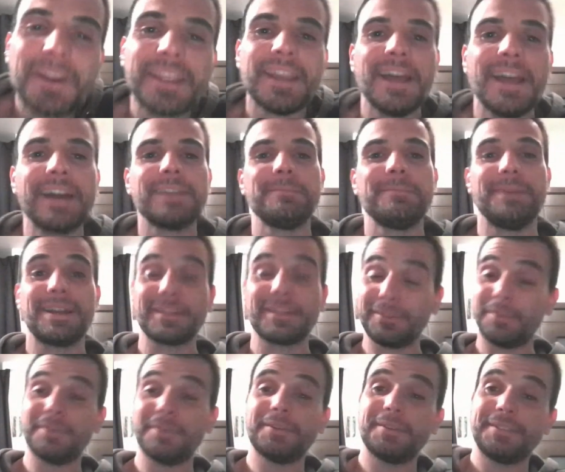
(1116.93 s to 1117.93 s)

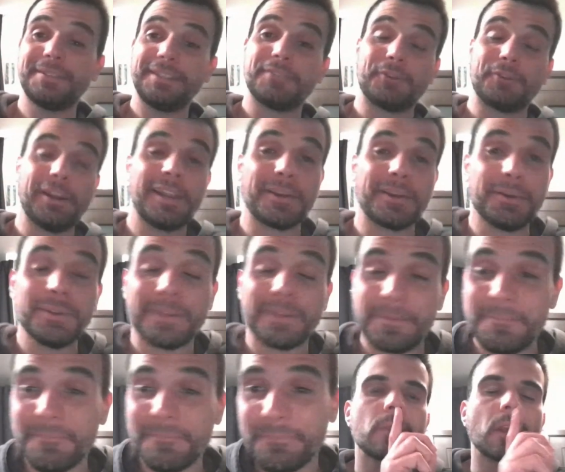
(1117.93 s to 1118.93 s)
Heriberto did really good.
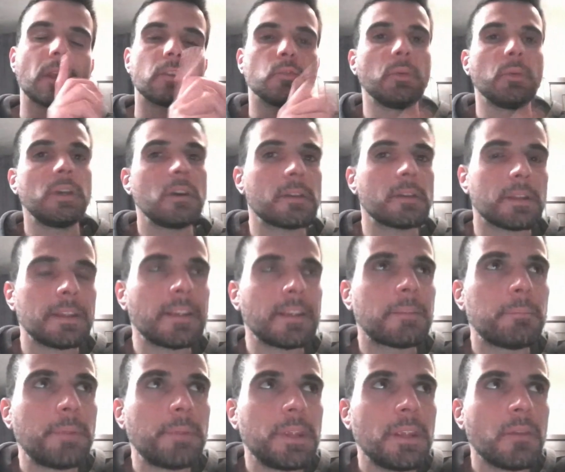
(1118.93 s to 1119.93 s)
Do we got
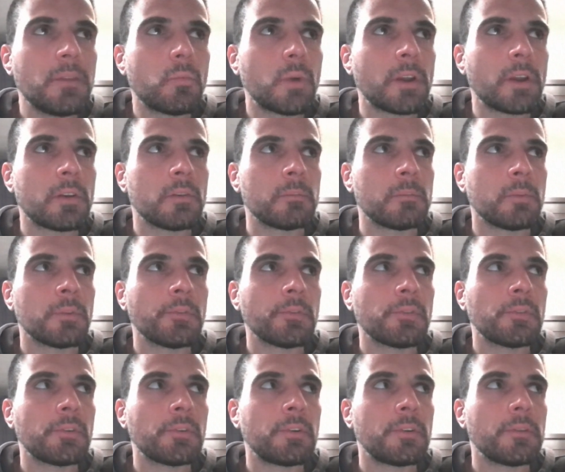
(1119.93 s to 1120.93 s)
XP when a
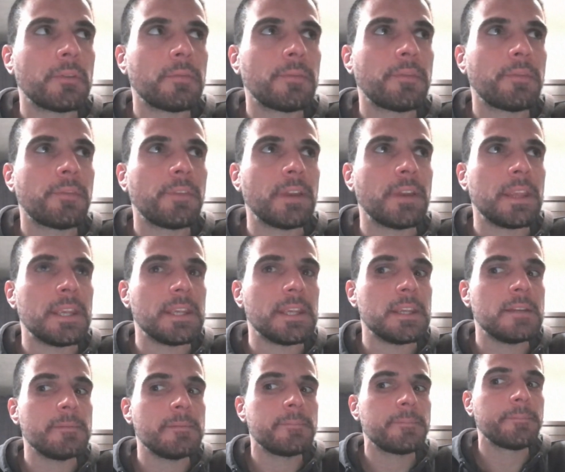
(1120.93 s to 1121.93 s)
monster flee?
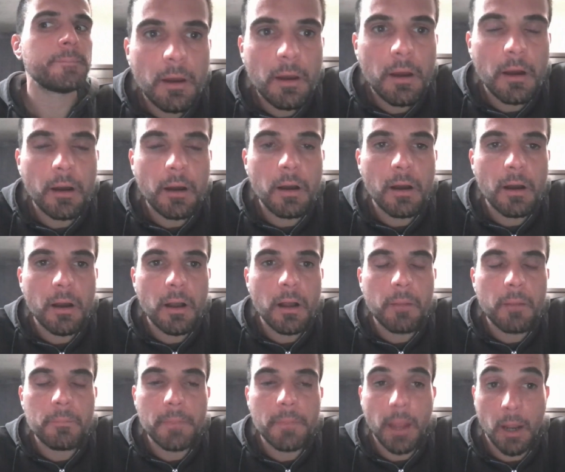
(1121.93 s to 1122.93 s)

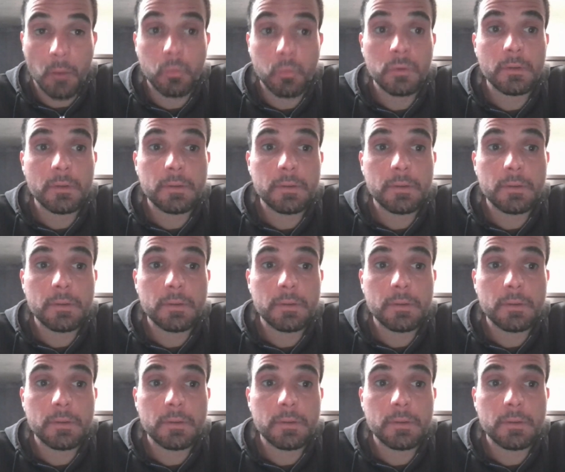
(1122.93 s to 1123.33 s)
I would